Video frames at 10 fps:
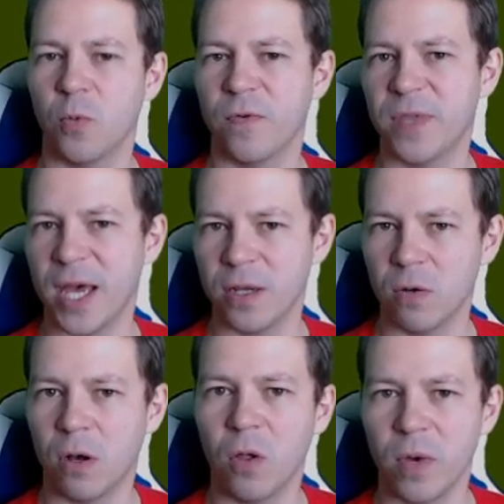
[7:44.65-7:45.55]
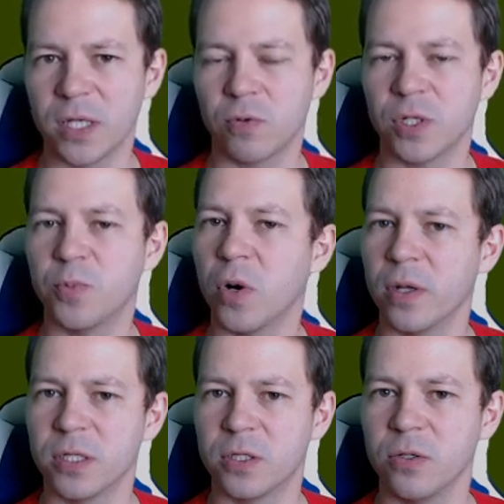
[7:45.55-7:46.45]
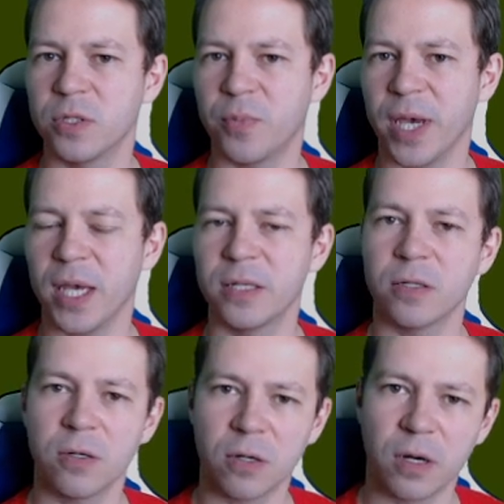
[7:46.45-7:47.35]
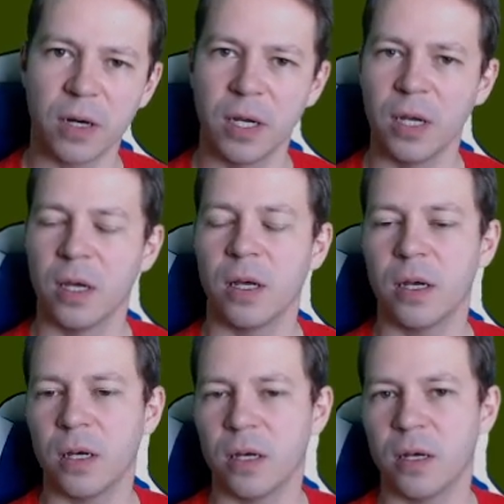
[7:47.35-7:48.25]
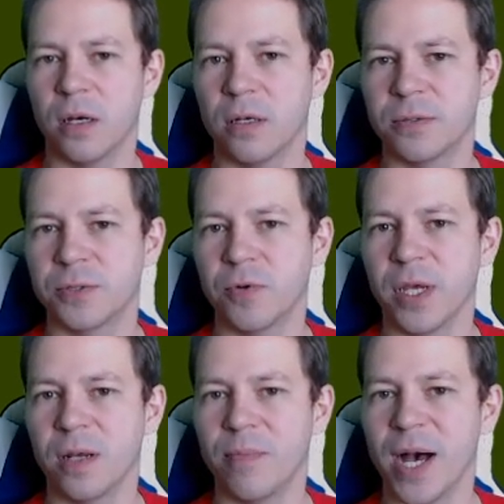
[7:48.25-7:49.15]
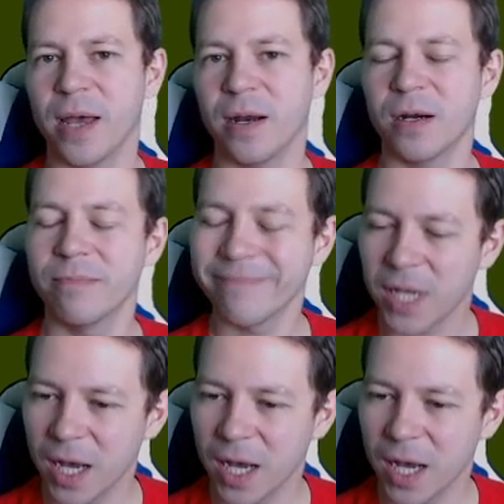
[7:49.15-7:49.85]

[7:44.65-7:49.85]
With that you always respond to 2 spades or 3 in a minor.